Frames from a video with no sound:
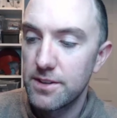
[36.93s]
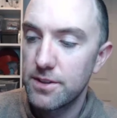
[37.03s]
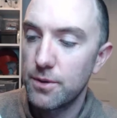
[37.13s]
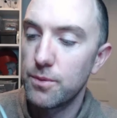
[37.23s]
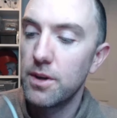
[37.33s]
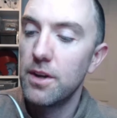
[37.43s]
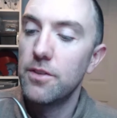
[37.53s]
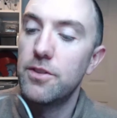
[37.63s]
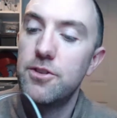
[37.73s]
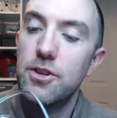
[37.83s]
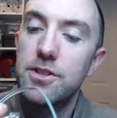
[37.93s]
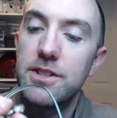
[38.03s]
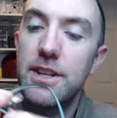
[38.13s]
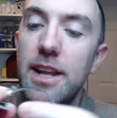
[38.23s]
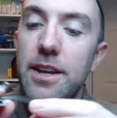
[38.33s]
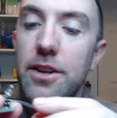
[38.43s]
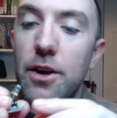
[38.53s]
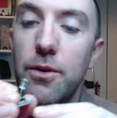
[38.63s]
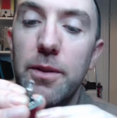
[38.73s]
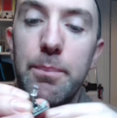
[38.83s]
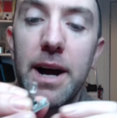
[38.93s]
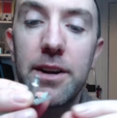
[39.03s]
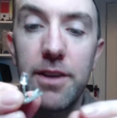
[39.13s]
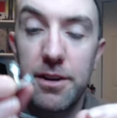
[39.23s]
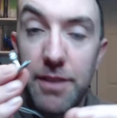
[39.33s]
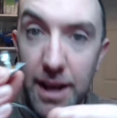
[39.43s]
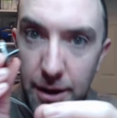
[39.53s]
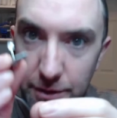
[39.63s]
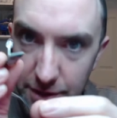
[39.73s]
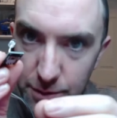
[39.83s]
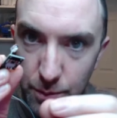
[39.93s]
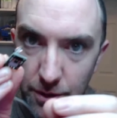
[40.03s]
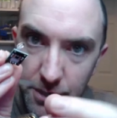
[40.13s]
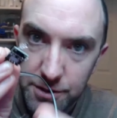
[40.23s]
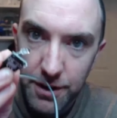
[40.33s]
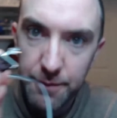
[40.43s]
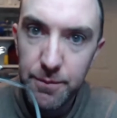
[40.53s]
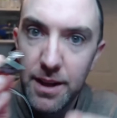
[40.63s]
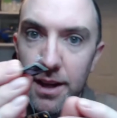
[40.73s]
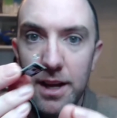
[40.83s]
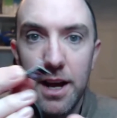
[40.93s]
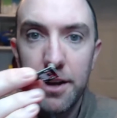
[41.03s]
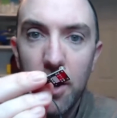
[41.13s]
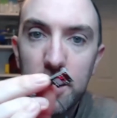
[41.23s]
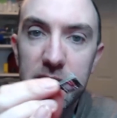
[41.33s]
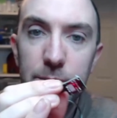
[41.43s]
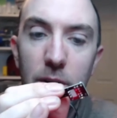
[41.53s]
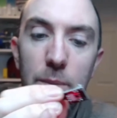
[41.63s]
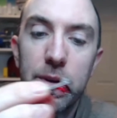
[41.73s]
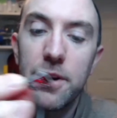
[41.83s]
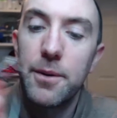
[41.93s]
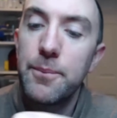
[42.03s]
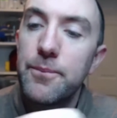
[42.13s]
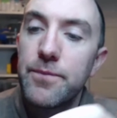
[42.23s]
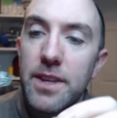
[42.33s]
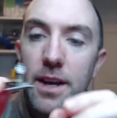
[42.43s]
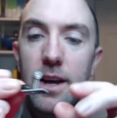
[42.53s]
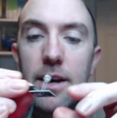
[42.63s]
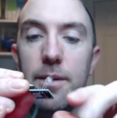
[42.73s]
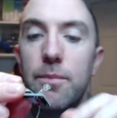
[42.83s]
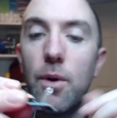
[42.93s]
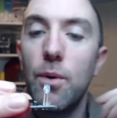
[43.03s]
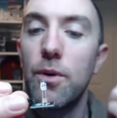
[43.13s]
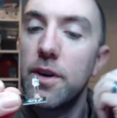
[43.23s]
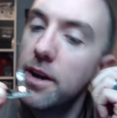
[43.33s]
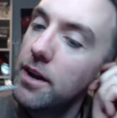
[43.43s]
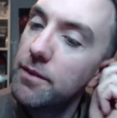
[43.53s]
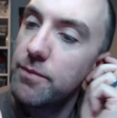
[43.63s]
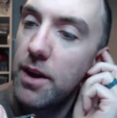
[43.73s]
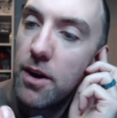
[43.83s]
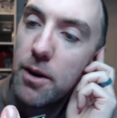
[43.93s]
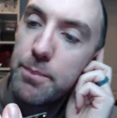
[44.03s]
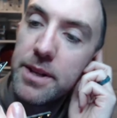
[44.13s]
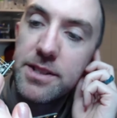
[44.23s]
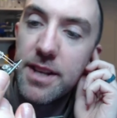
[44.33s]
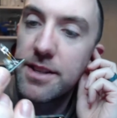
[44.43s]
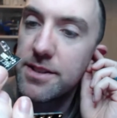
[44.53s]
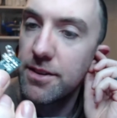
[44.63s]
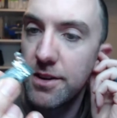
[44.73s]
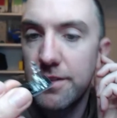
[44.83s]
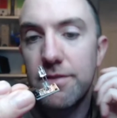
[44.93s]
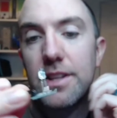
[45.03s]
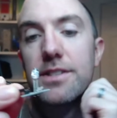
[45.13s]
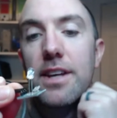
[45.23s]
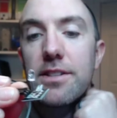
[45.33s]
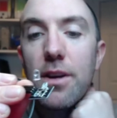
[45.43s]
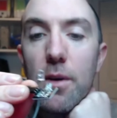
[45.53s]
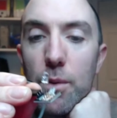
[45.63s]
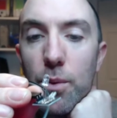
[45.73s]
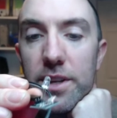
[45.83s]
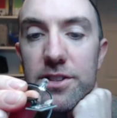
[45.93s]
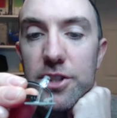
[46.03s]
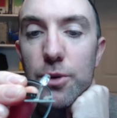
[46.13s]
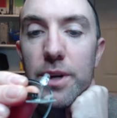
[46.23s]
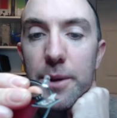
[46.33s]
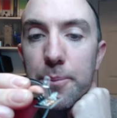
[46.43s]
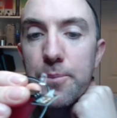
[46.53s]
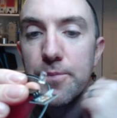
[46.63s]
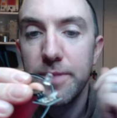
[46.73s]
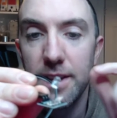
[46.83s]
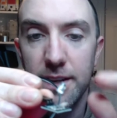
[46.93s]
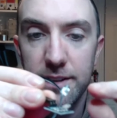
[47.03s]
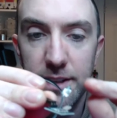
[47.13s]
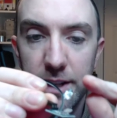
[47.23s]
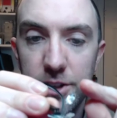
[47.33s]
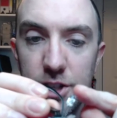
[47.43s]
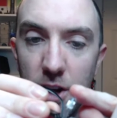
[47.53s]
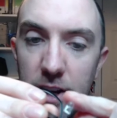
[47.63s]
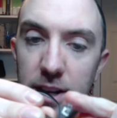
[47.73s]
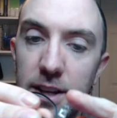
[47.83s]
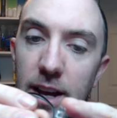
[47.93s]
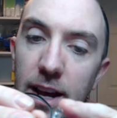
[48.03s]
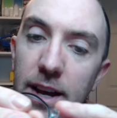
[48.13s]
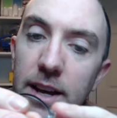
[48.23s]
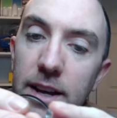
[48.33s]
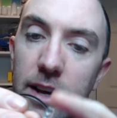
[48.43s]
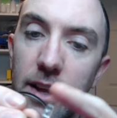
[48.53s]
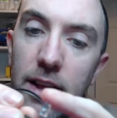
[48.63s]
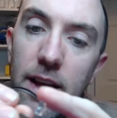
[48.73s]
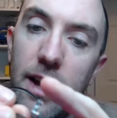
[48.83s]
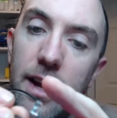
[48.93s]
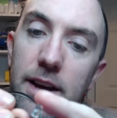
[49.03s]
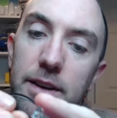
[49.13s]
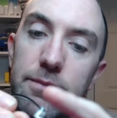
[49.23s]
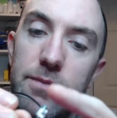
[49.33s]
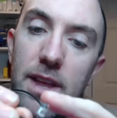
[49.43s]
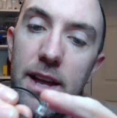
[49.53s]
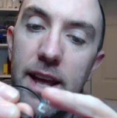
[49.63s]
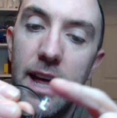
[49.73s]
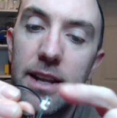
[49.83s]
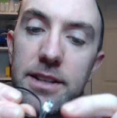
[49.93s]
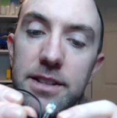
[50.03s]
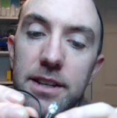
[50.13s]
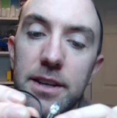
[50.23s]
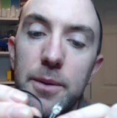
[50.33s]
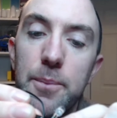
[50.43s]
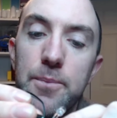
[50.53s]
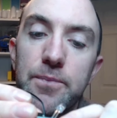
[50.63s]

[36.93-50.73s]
So just to let you know the background of how this works, right? An oximeter um, or a, a heartbeat sensor in this case, what it's doing is it's shining a uh, an LED